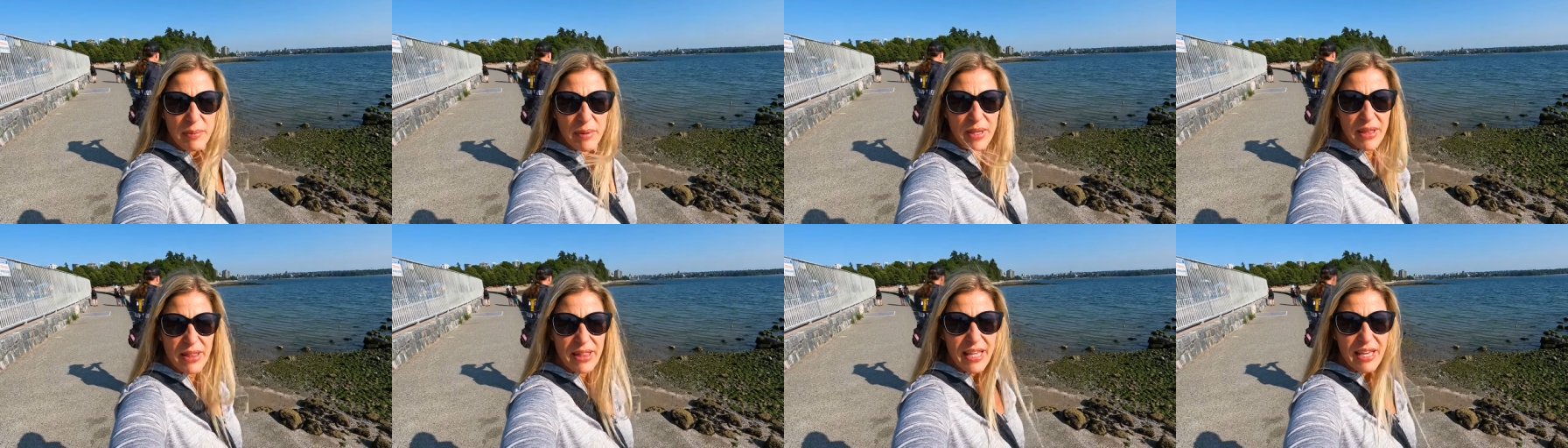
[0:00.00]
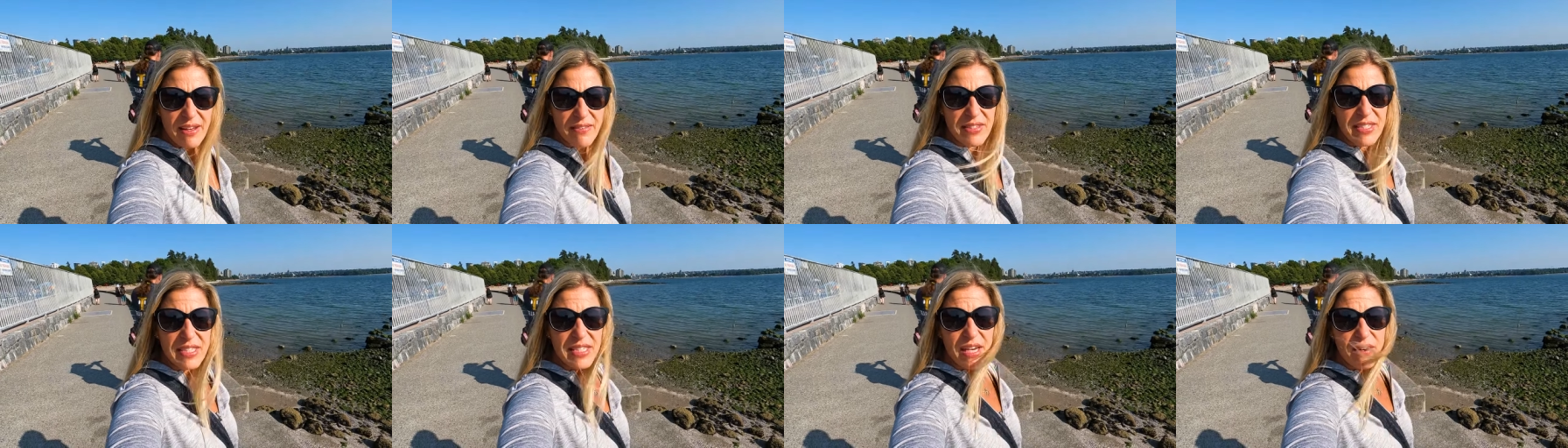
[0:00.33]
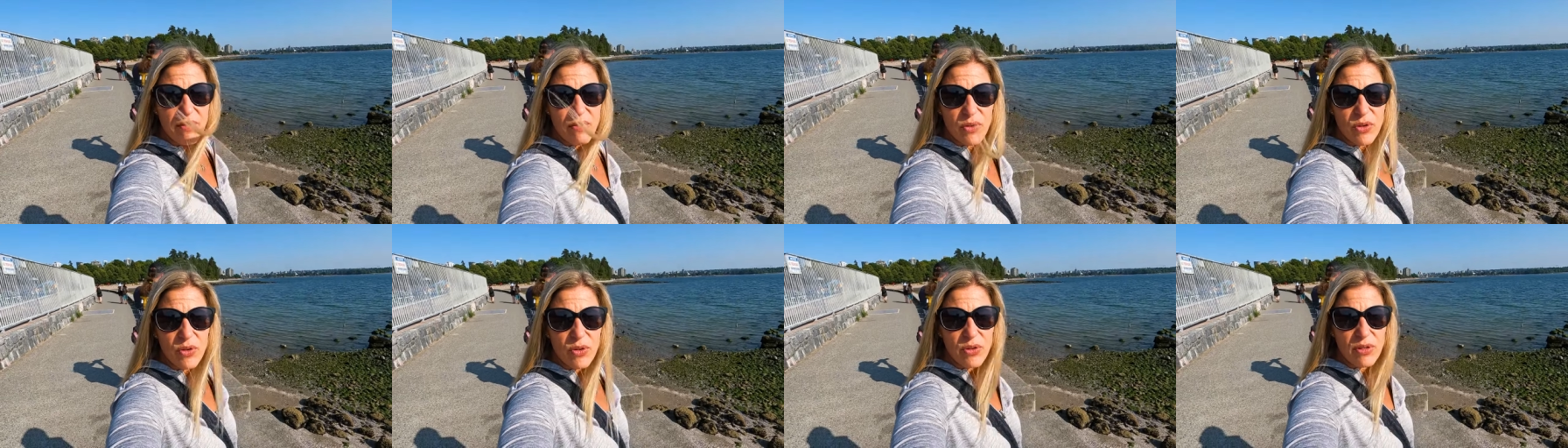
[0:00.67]
but they have
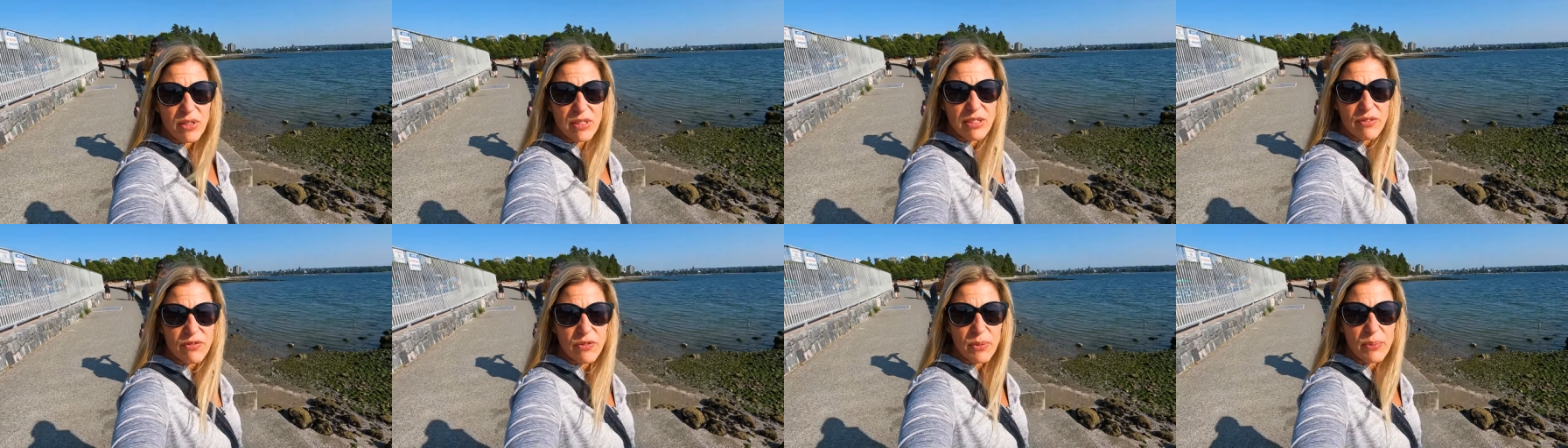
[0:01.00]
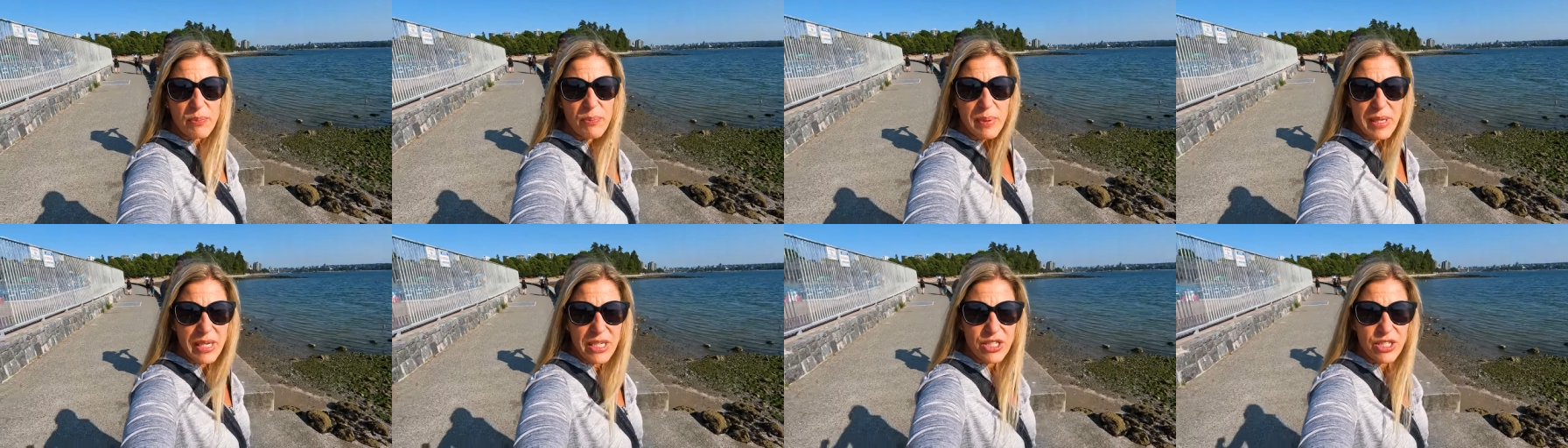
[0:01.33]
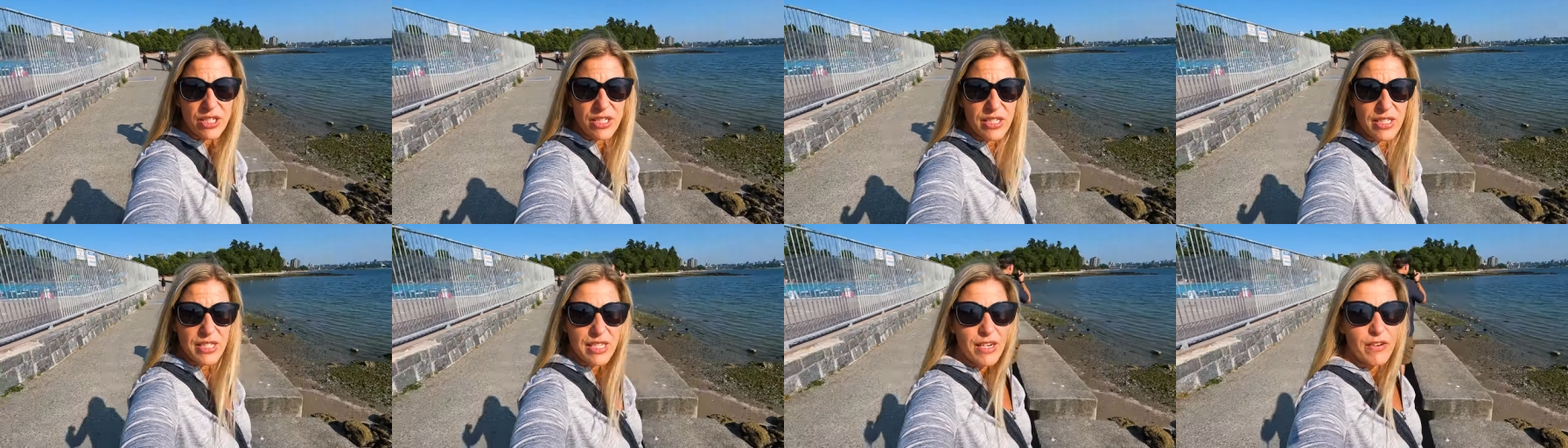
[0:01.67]
several different
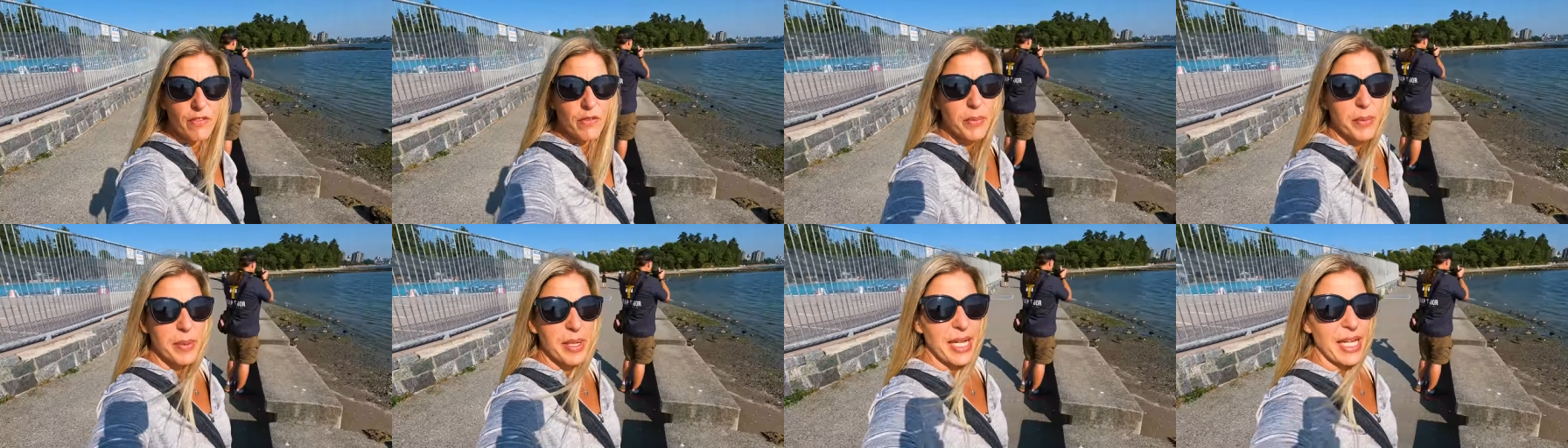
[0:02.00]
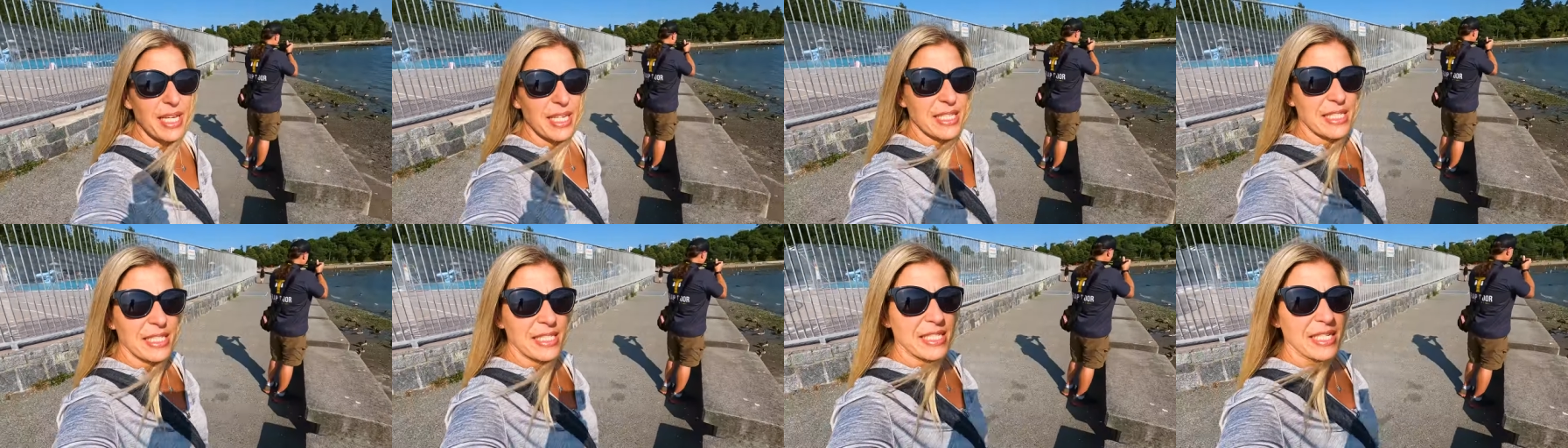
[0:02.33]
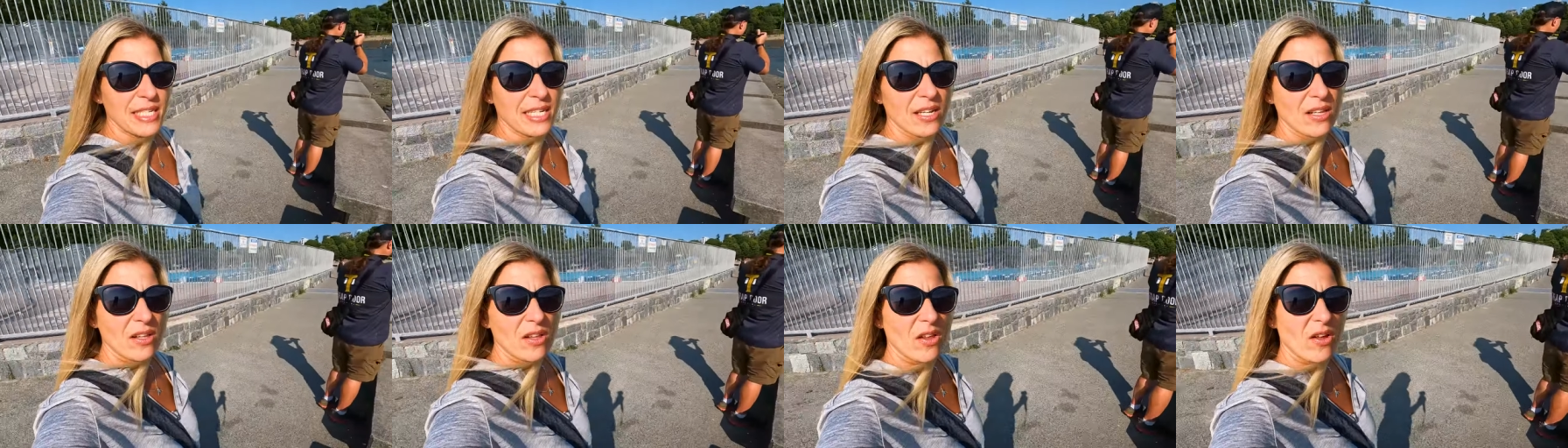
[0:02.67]
beaches that everybody can
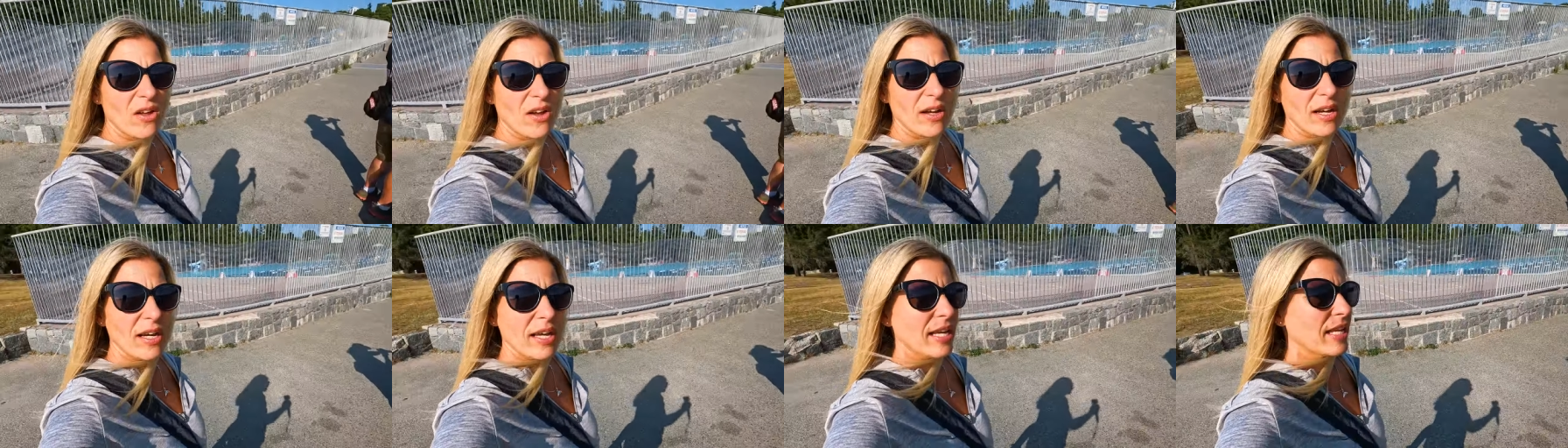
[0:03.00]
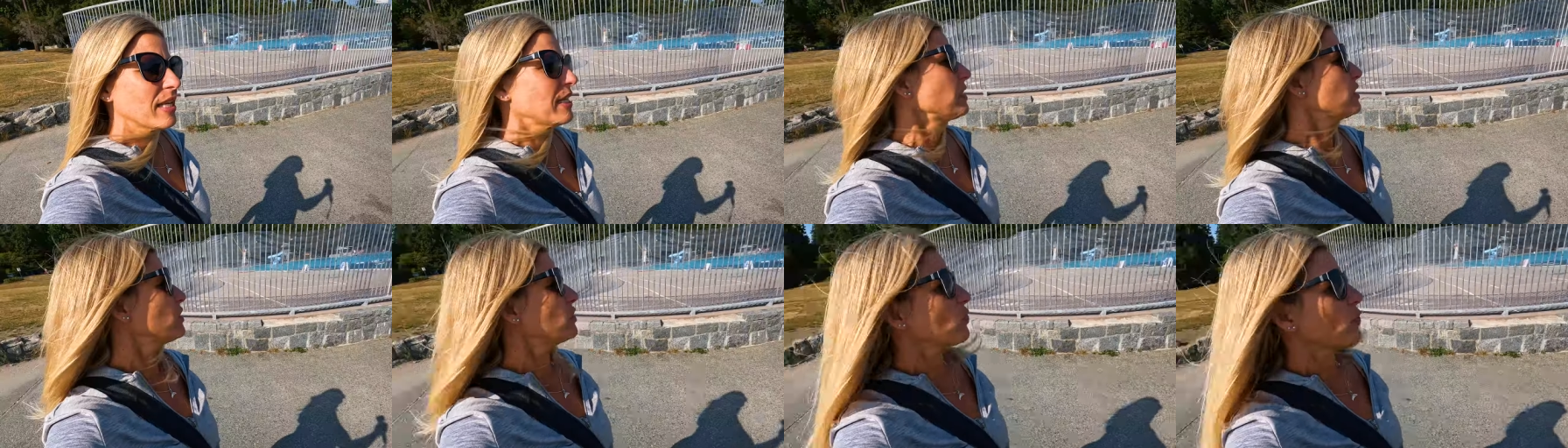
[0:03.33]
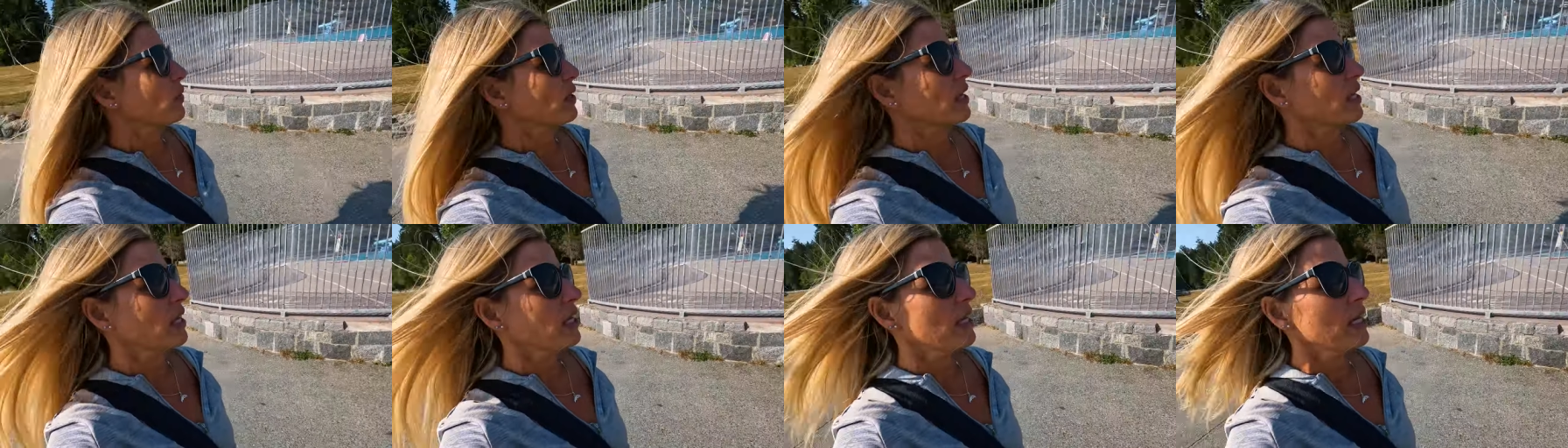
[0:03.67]
sit along and
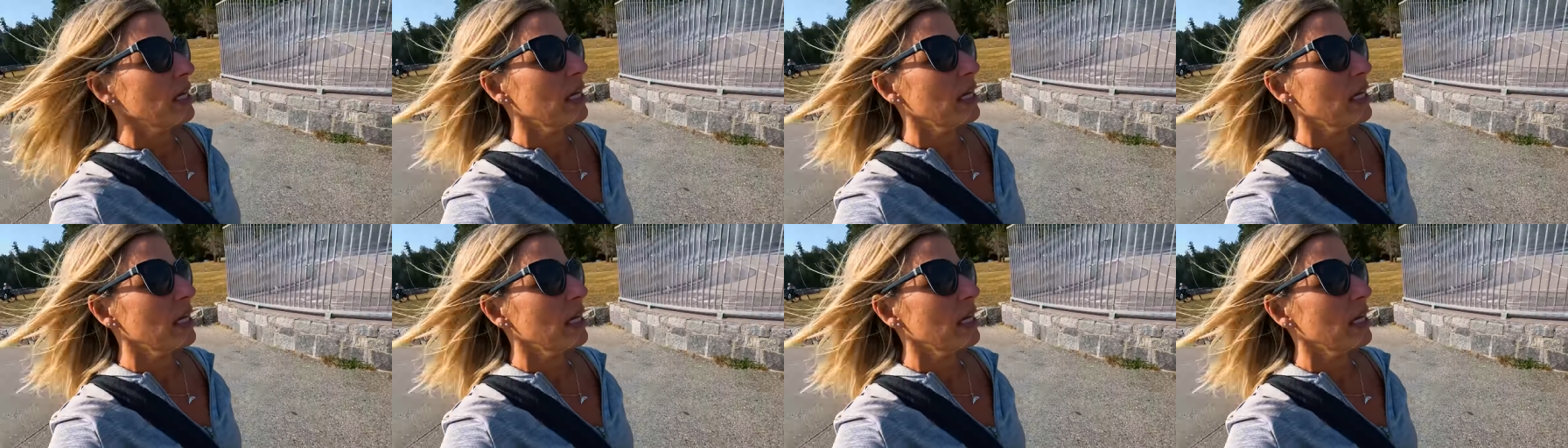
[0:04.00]
enjoy.